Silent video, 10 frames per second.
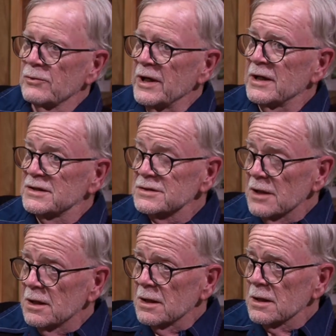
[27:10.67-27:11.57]
get
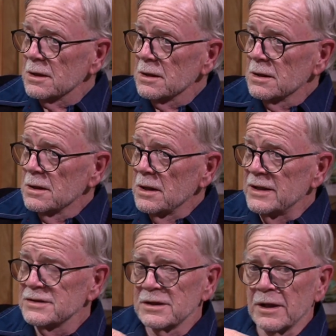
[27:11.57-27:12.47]
stuck
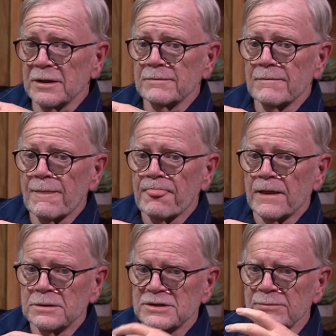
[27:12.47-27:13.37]
is that
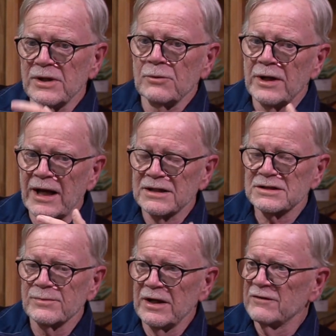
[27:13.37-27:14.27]
somebody would ask
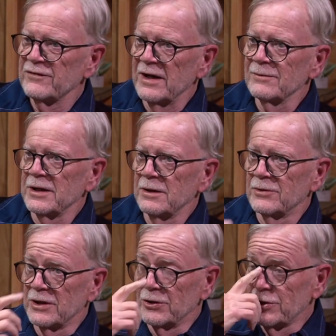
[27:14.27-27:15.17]
me in a family
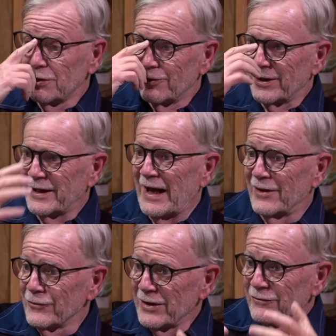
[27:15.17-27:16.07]
reunion or a
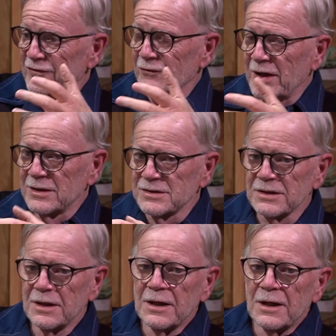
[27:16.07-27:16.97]
gathering with friends,
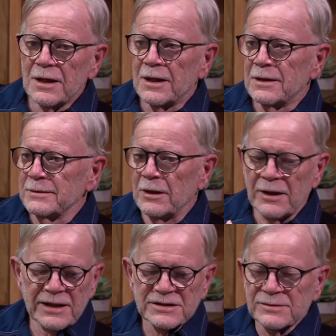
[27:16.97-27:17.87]
uh, you know, I
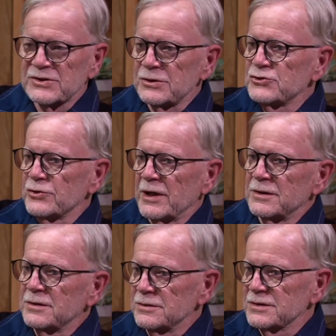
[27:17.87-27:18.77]
had some surgery on
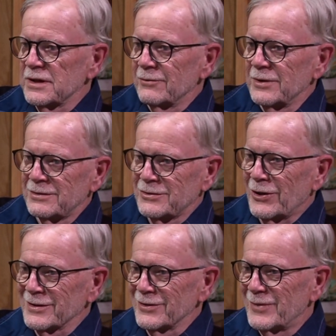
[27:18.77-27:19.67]
Tuesday. We
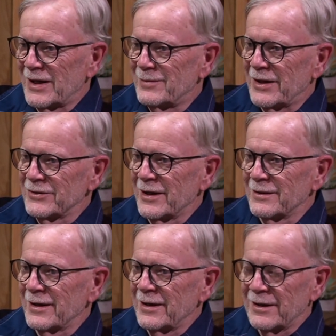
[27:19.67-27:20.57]
talked a little bit about that. Mm
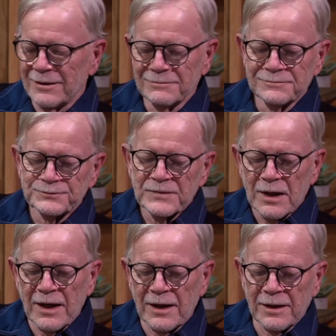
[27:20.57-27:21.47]
-hmm. I mm-hmm. had a
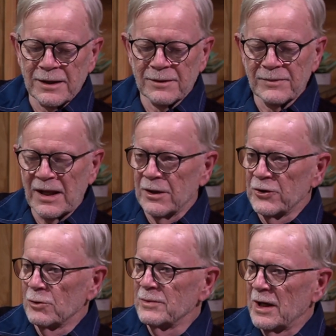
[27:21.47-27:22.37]
had a, a, uh,
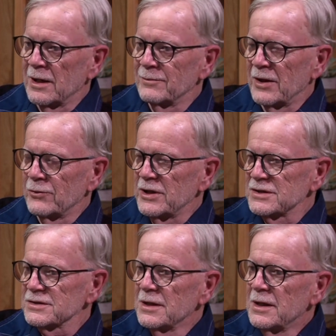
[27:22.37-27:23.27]
melanoma on my
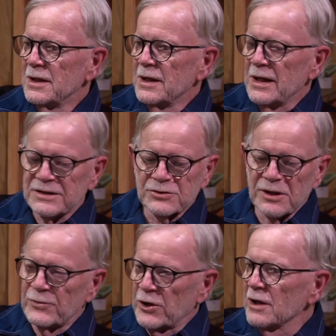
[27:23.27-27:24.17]
wrist, and so
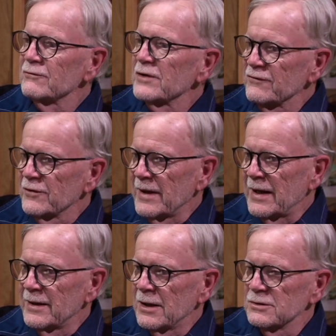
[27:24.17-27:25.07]
I'm recovering from
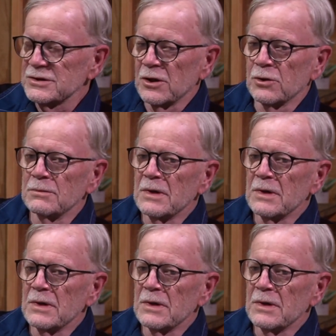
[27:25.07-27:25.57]
that now. So